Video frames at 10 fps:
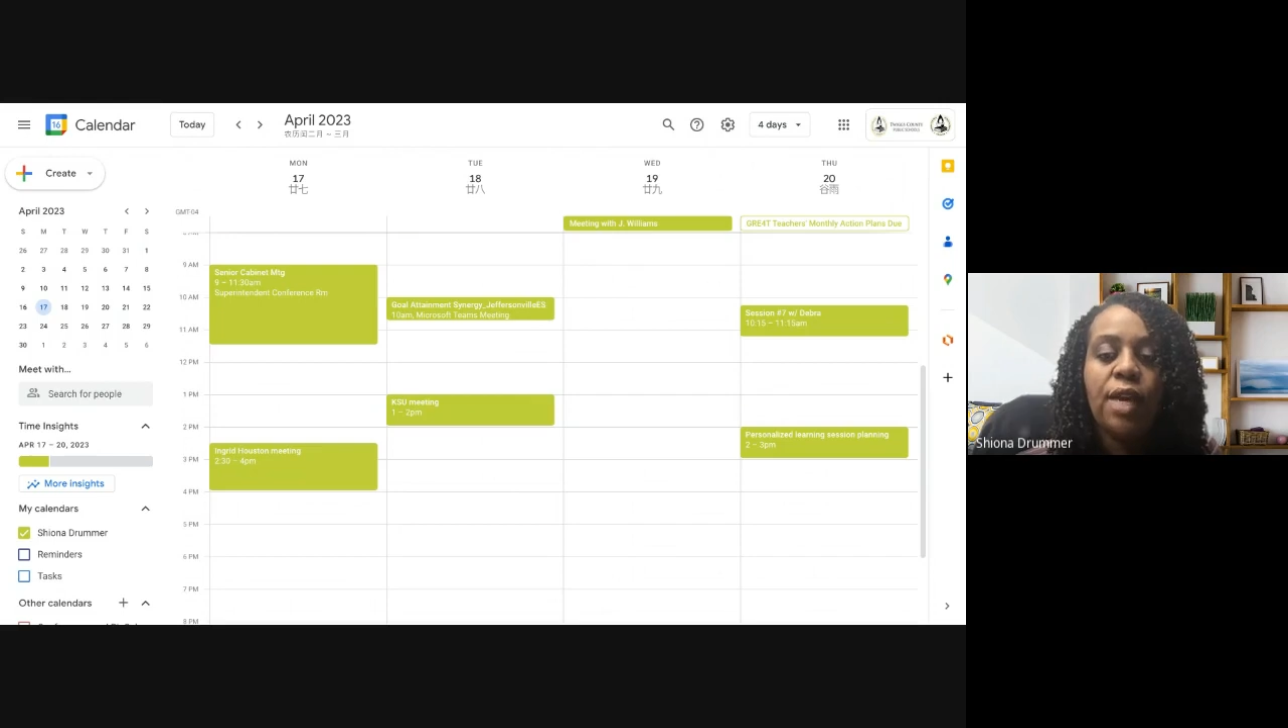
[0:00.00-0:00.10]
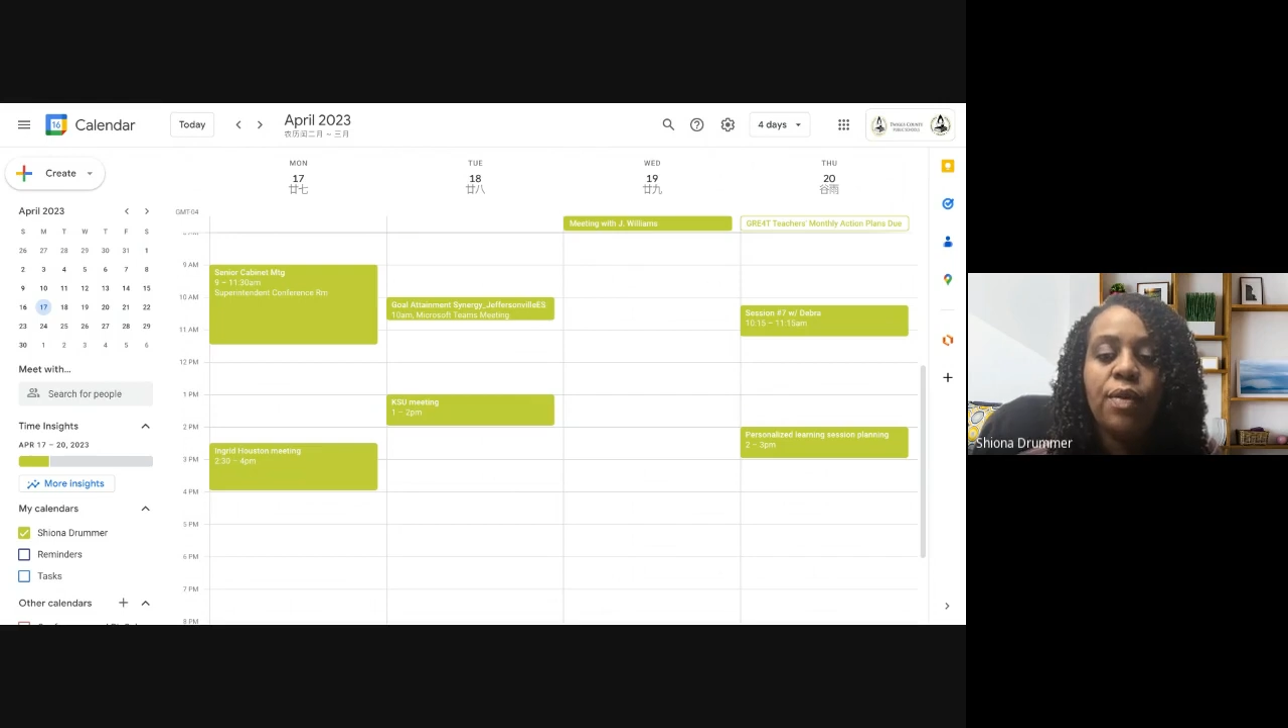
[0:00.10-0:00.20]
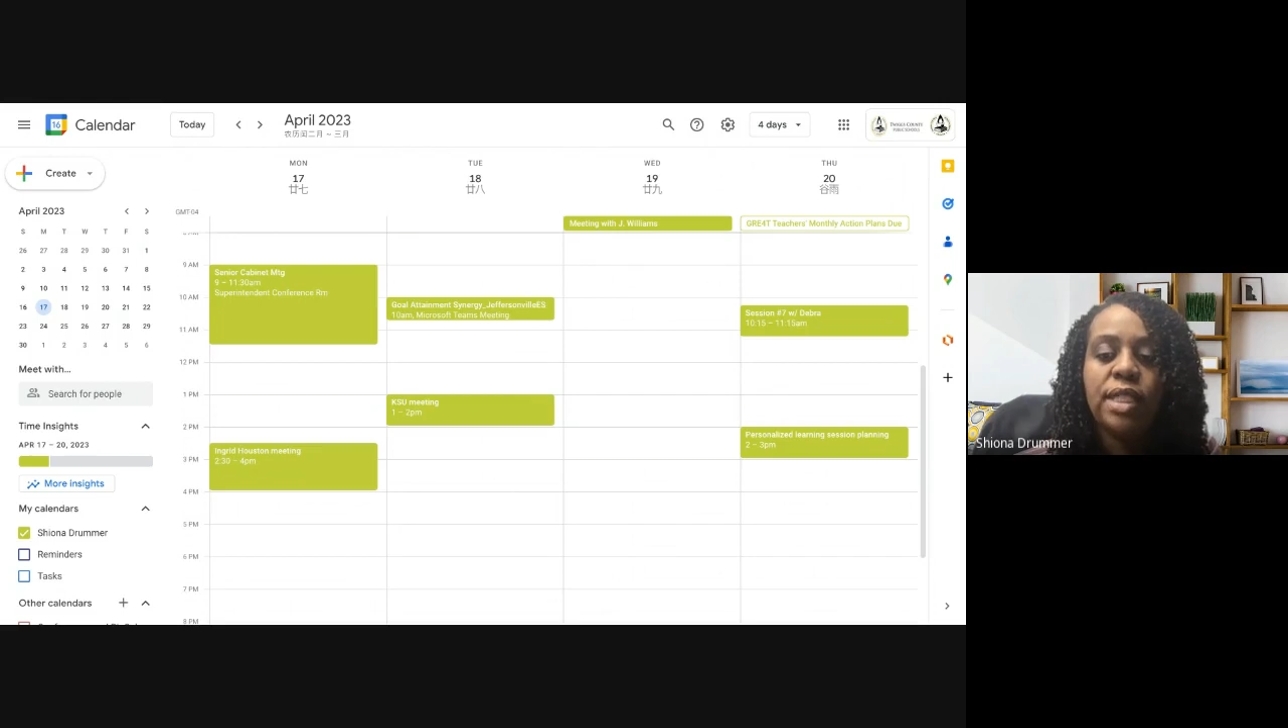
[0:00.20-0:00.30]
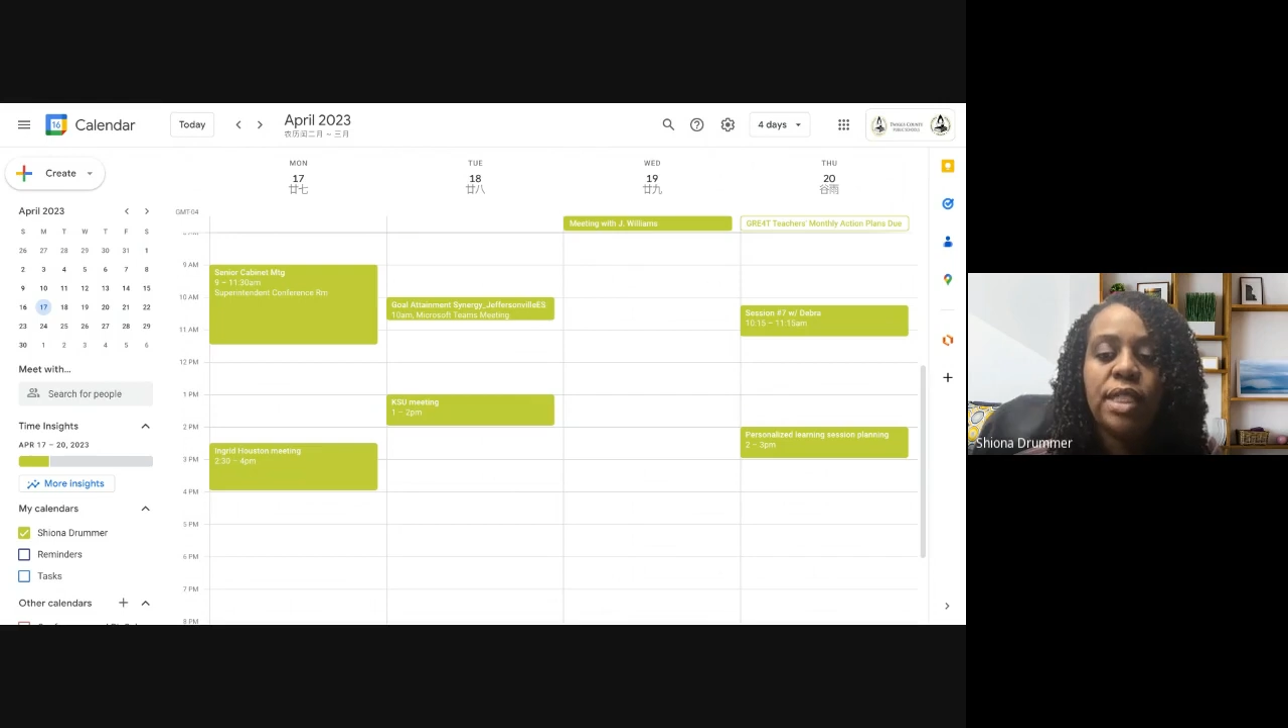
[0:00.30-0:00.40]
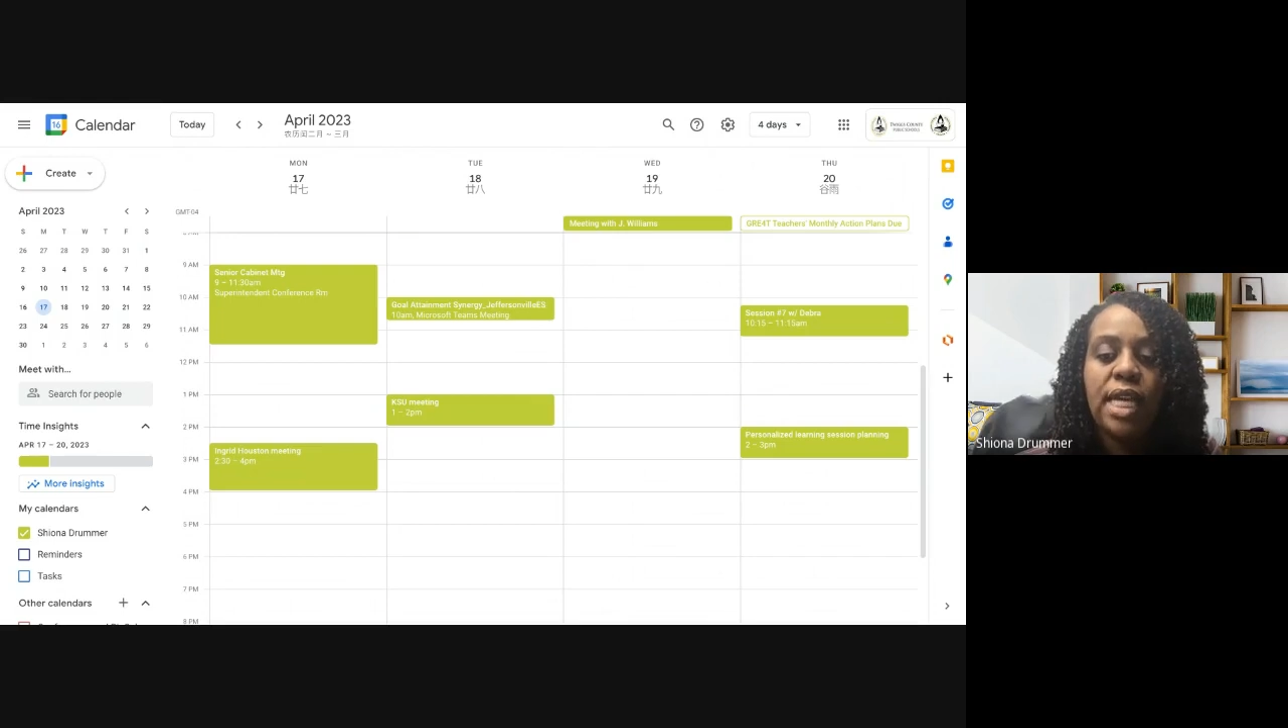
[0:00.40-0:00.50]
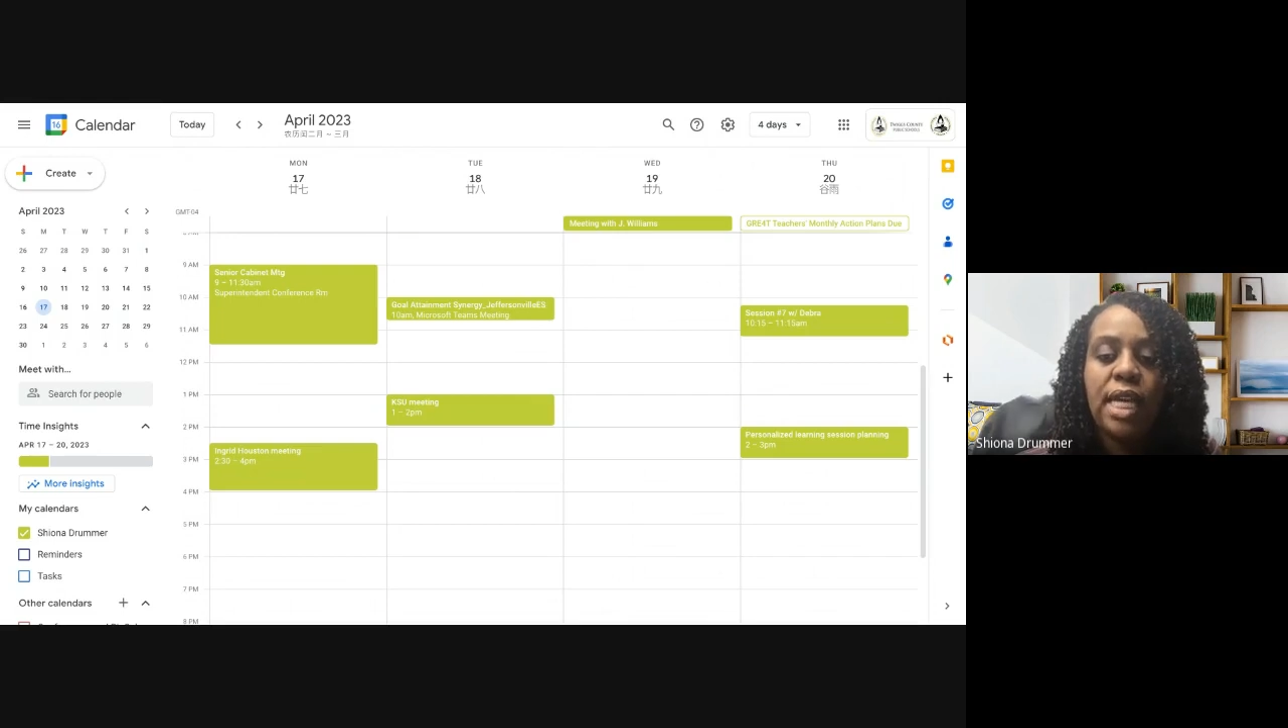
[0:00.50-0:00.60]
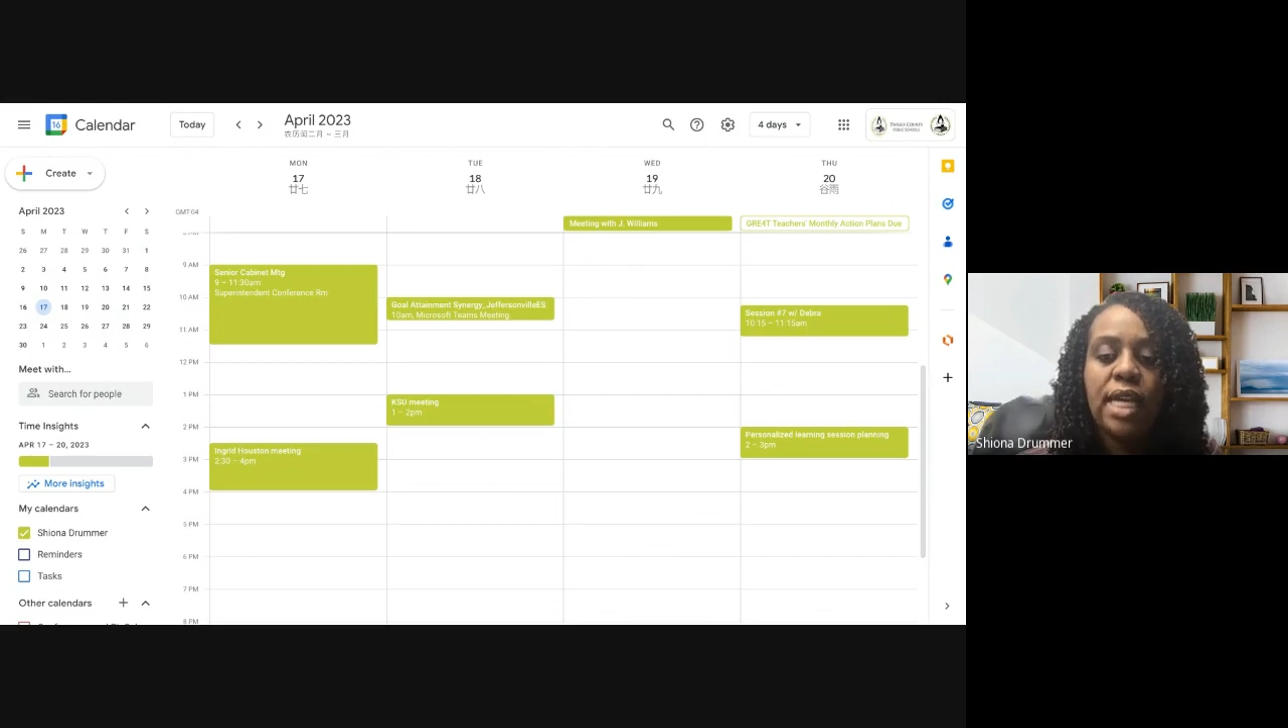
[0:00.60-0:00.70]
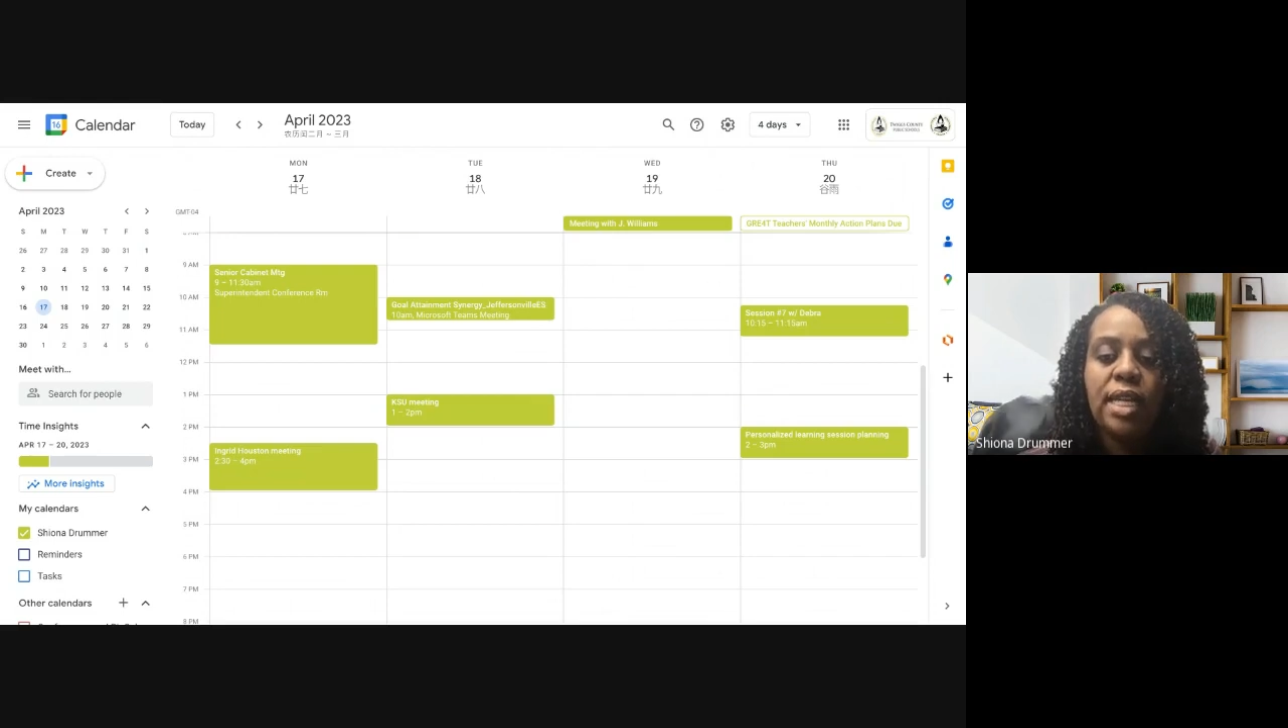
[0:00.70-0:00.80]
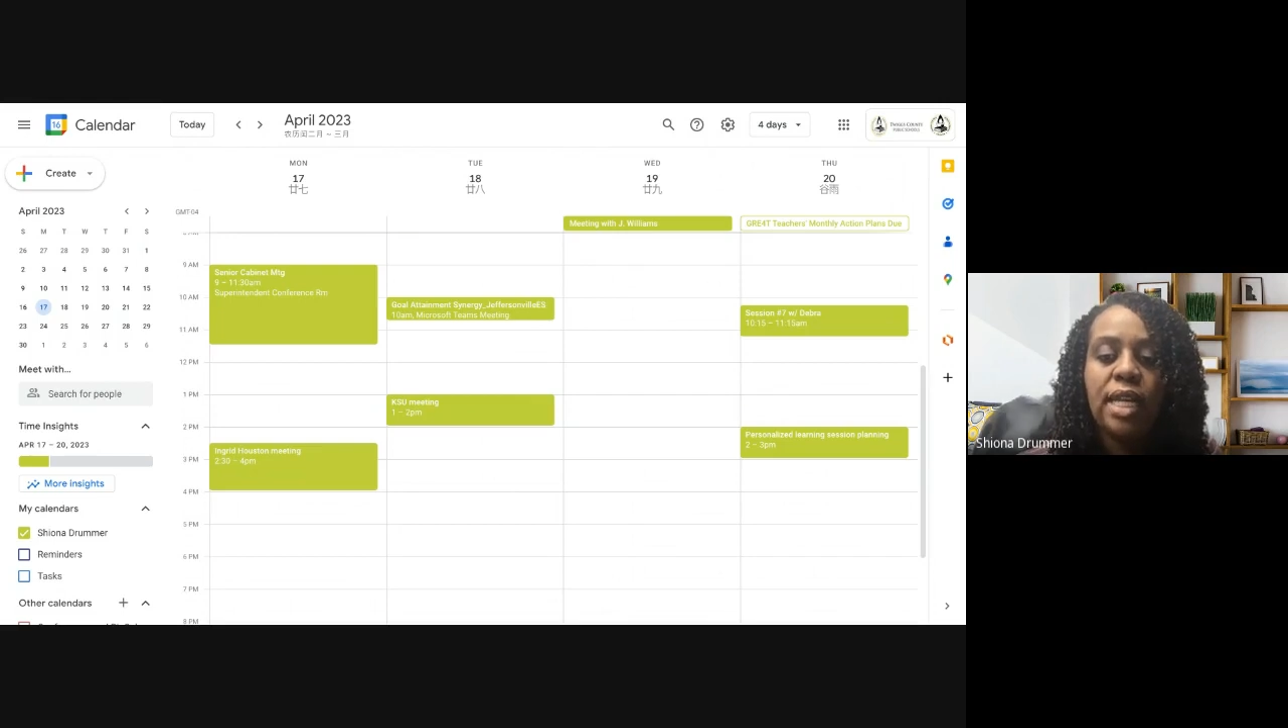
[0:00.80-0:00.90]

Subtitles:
will send